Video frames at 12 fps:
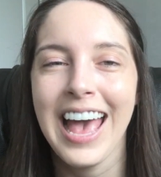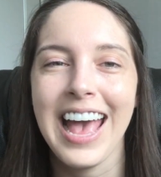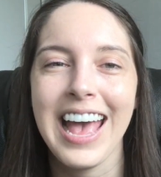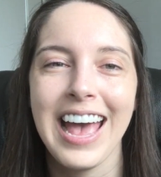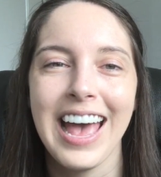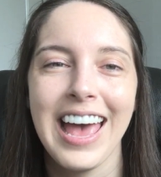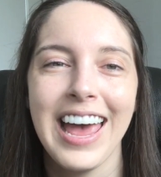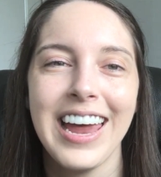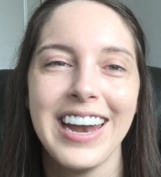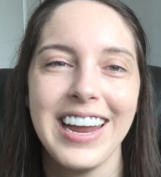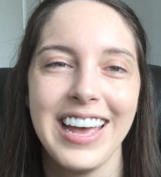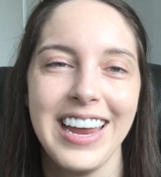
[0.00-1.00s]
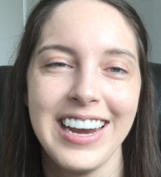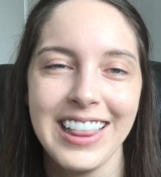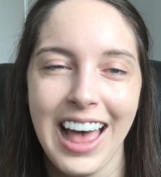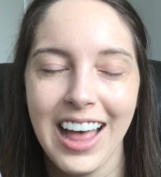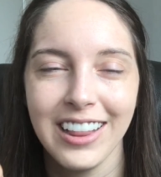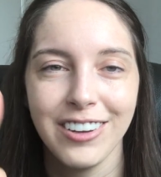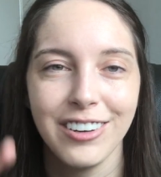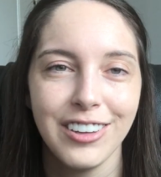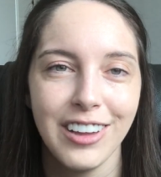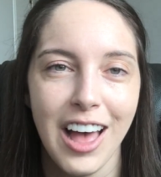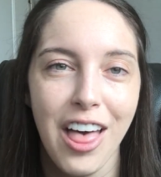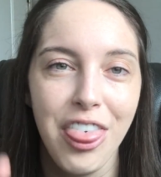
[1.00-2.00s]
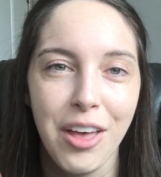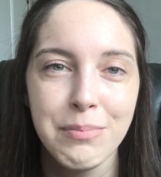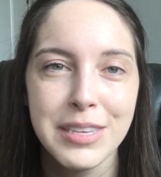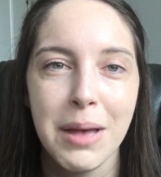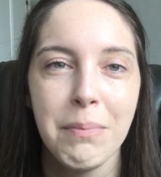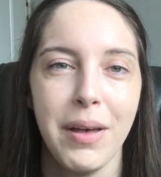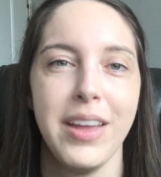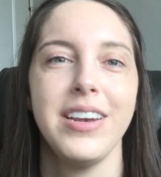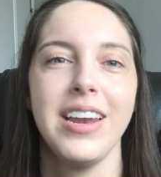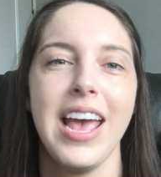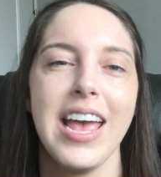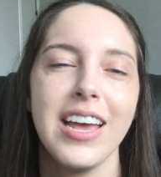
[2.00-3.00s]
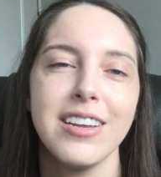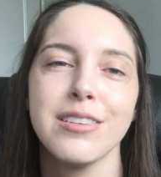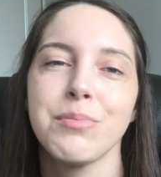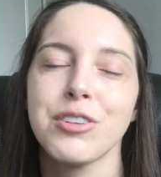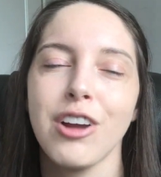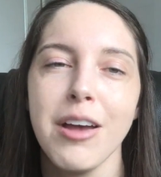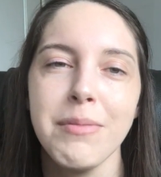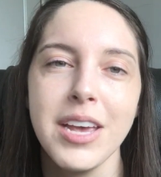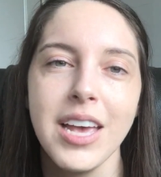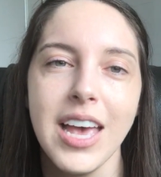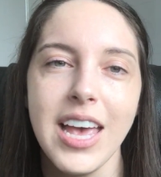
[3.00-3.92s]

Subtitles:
and hitting that little thumbs up button and subscribing.